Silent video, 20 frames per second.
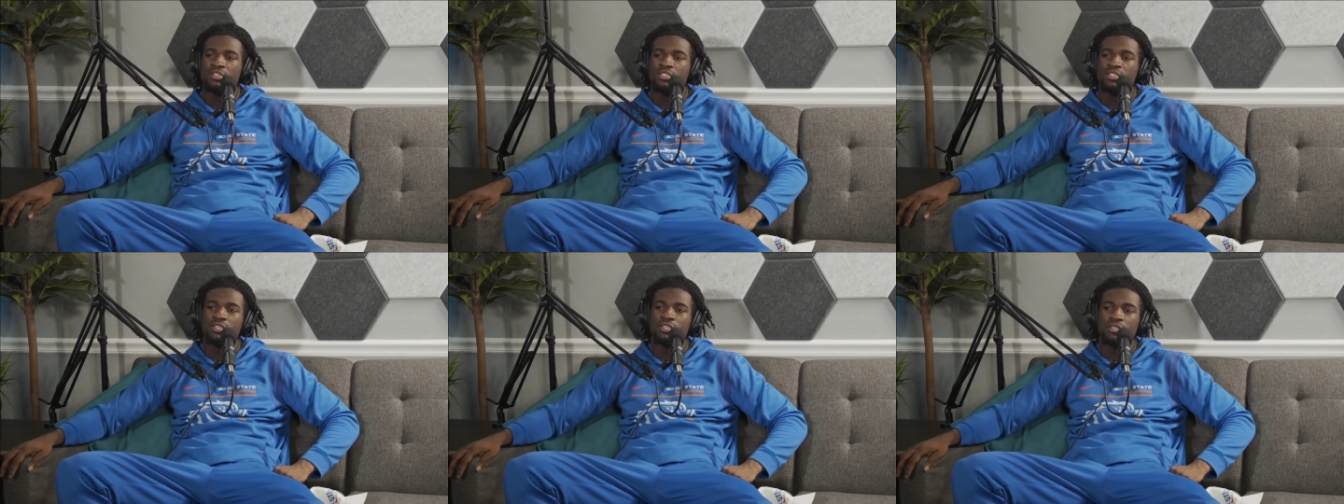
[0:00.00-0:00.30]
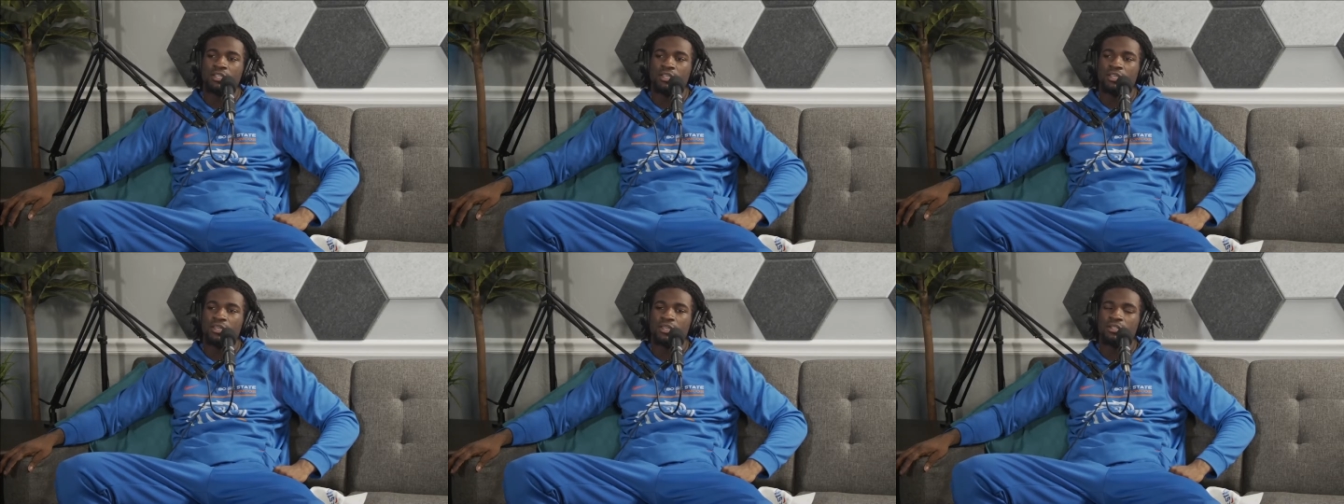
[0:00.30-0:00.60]
And
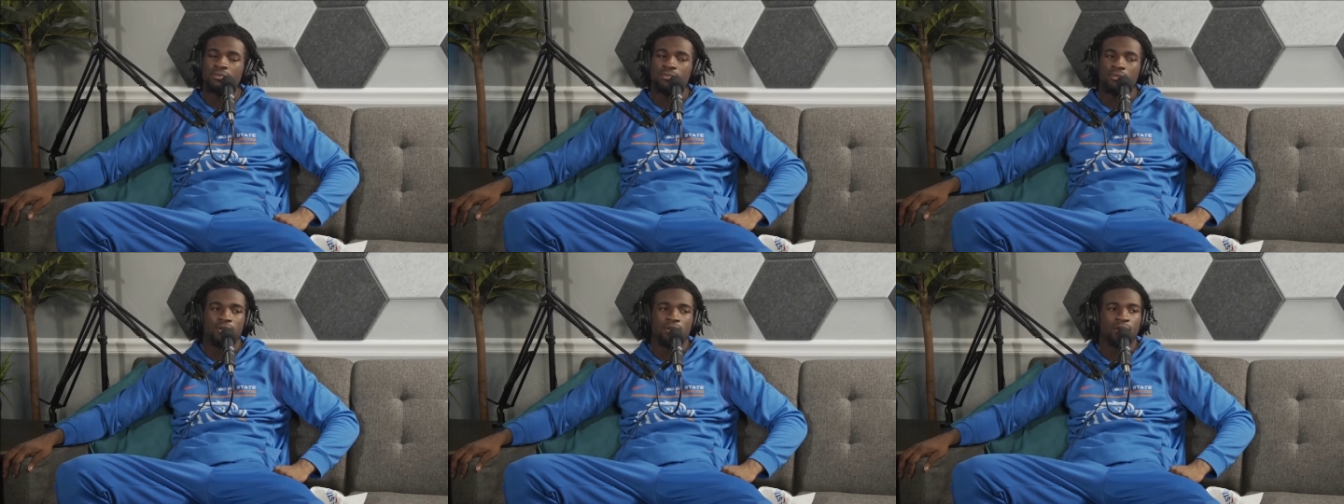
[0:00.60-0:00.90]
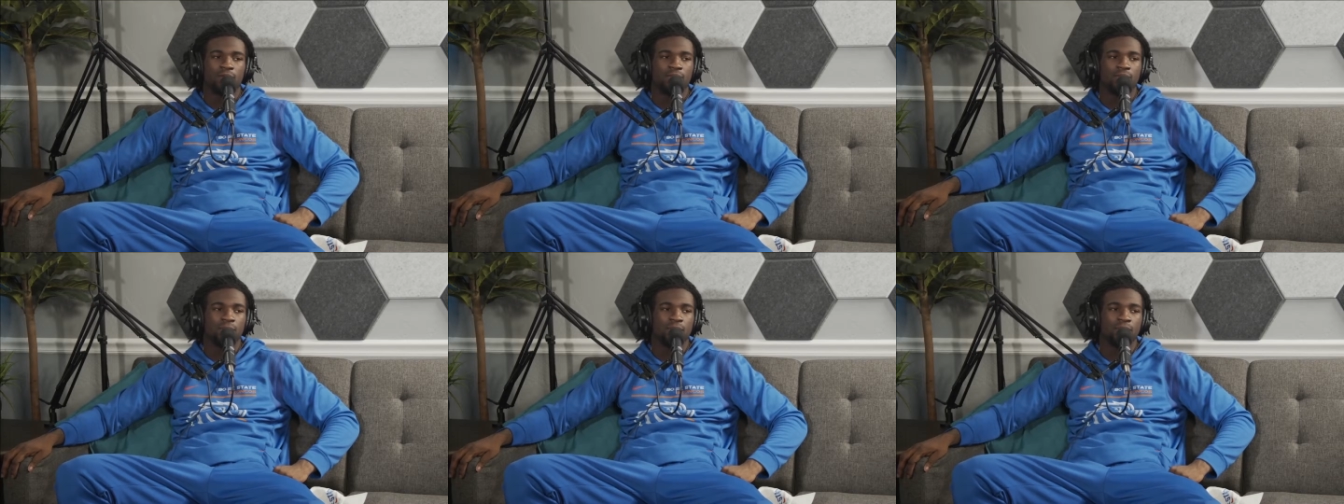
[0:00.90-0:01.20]
they kick the ball
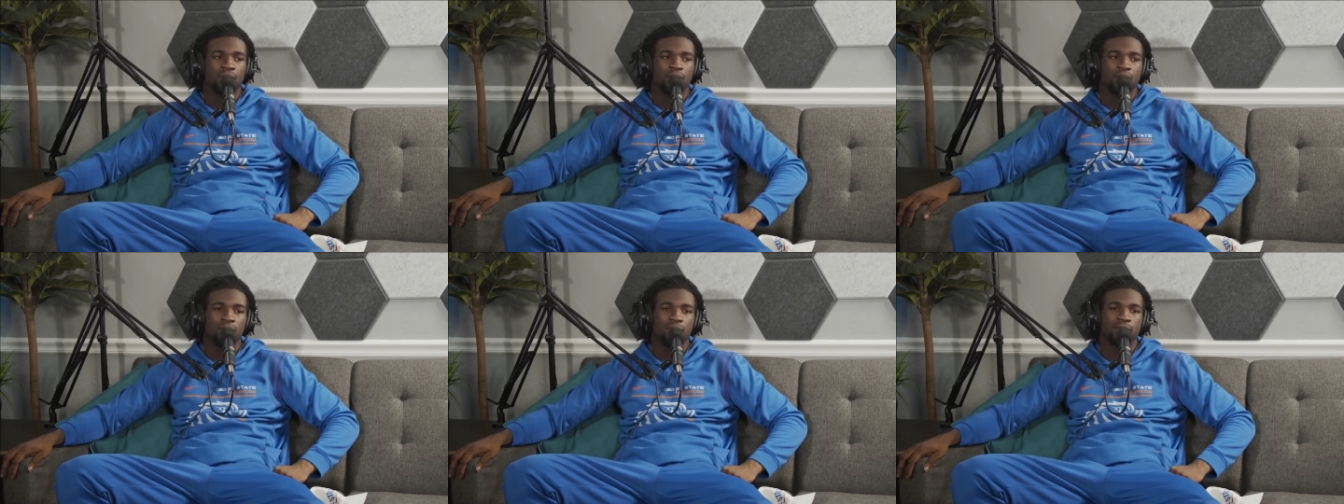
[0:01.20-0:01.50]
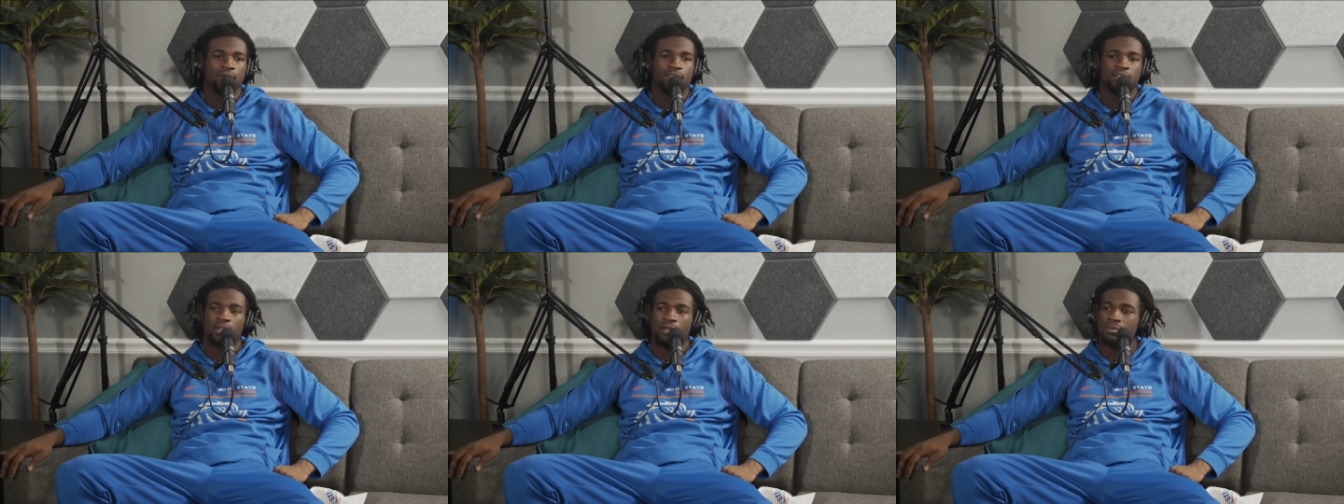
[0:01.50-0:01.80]
off. I'm like, okay, yeah,
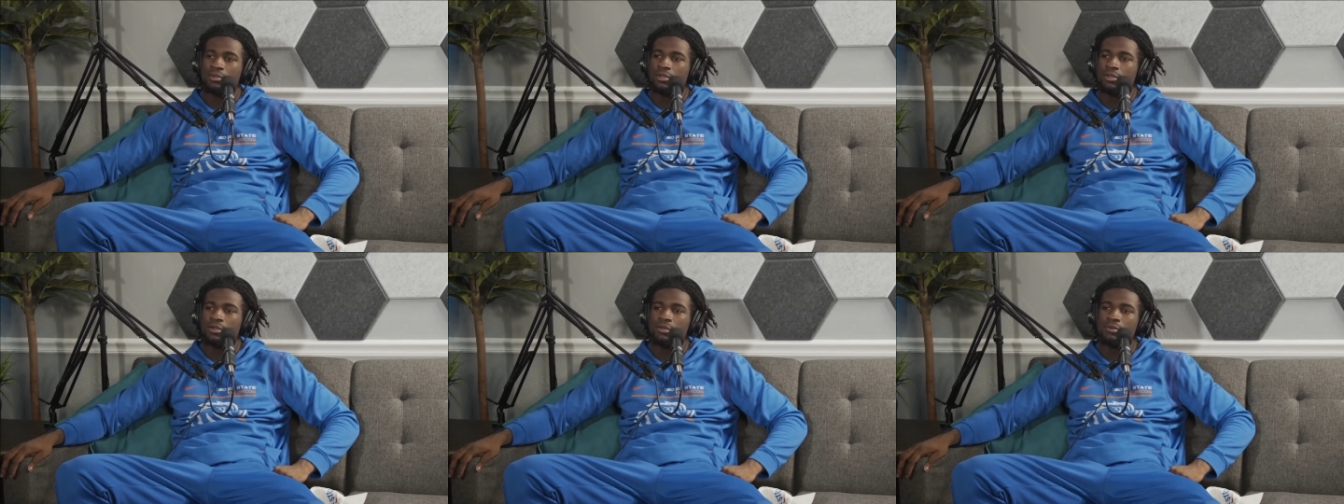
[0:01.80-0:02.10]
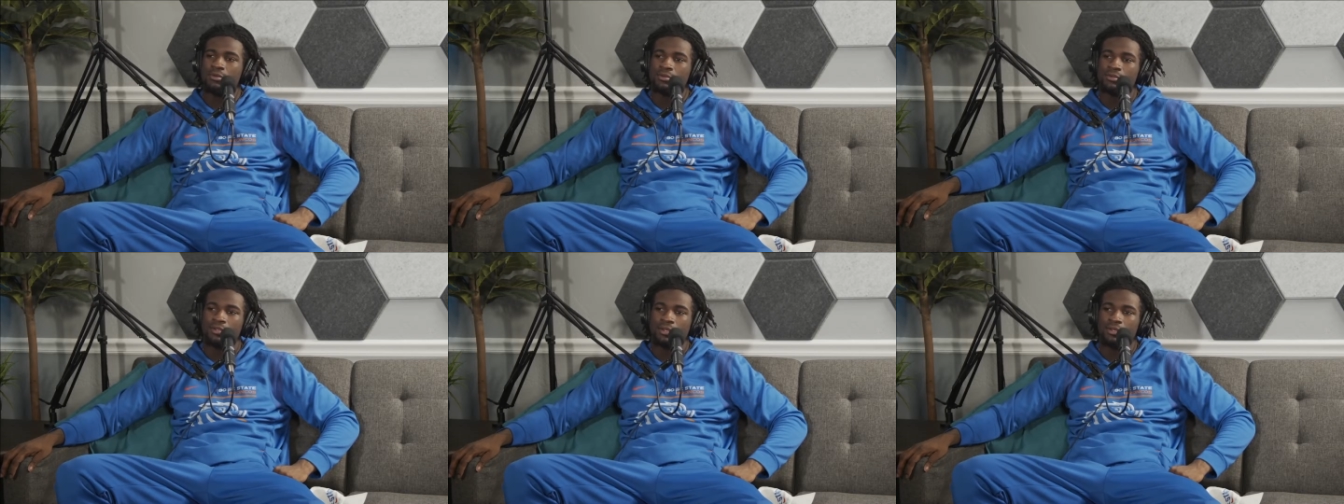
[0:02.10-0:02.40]
it's time to go.
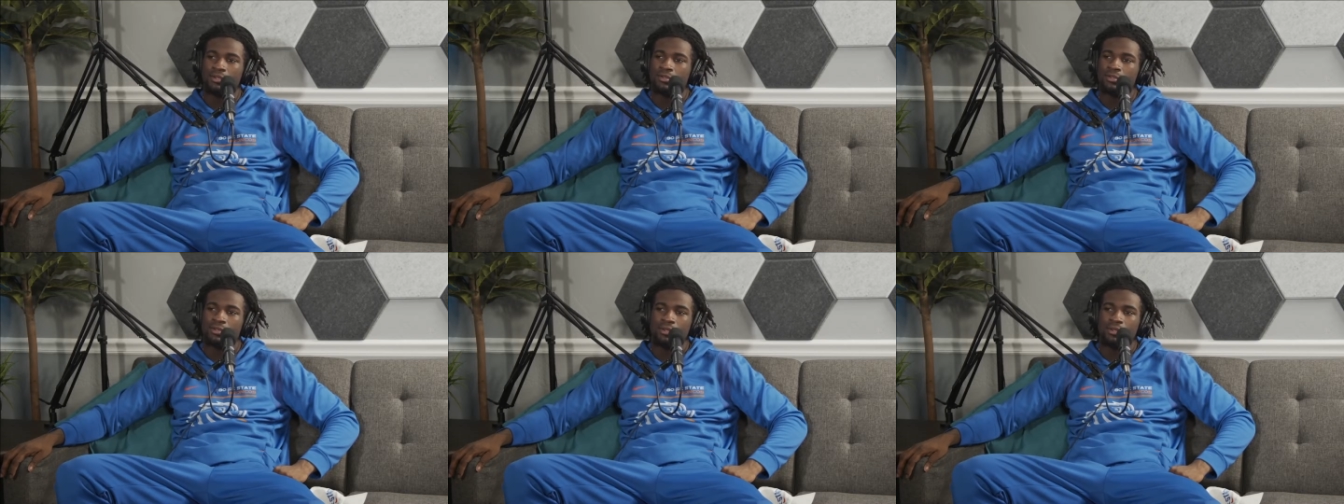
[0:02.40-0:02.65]
Like,